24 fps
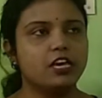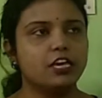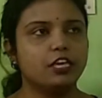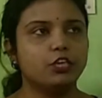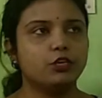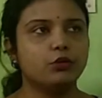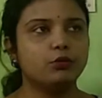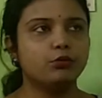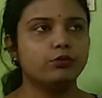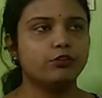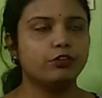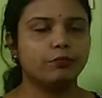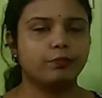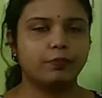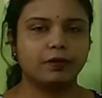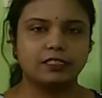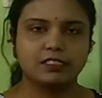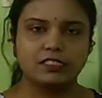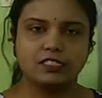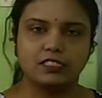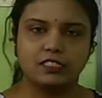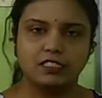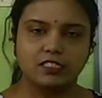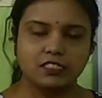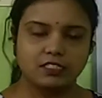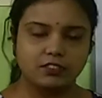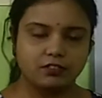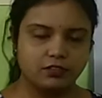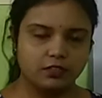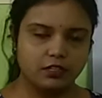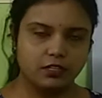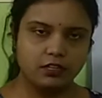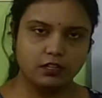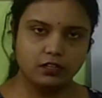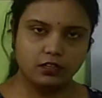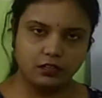you represented it
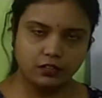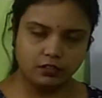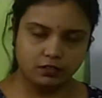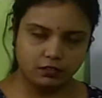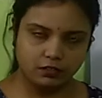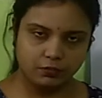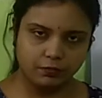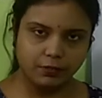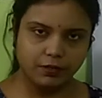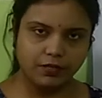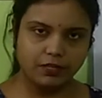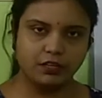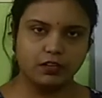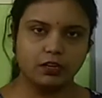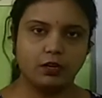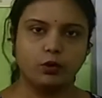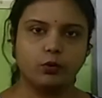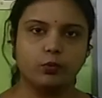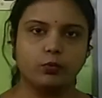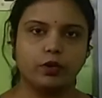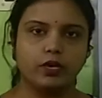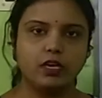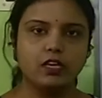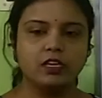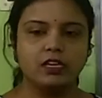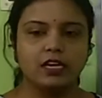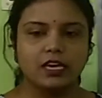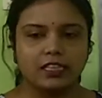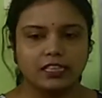in a particular way,